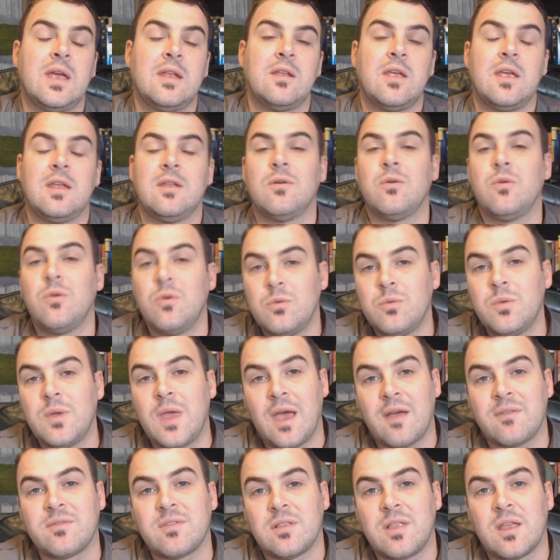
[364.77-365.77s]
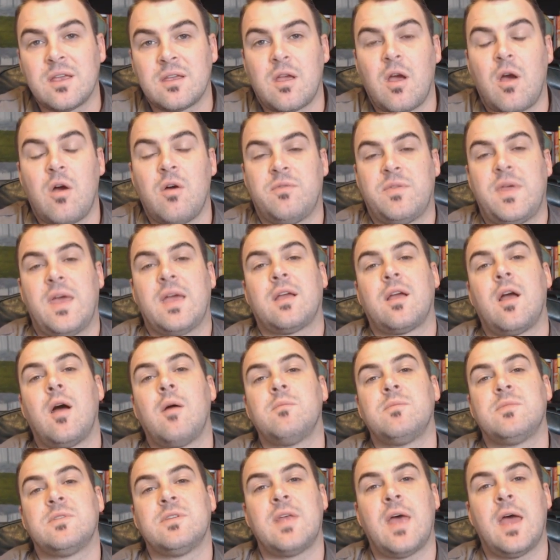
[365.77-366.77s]
And who do we have to let go if that
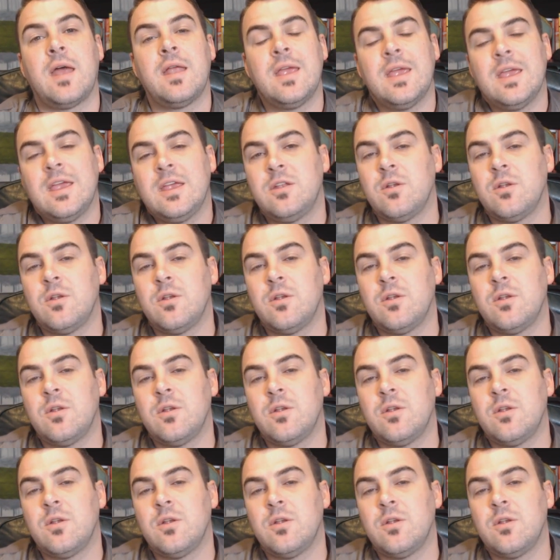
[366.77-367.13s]
comes to that?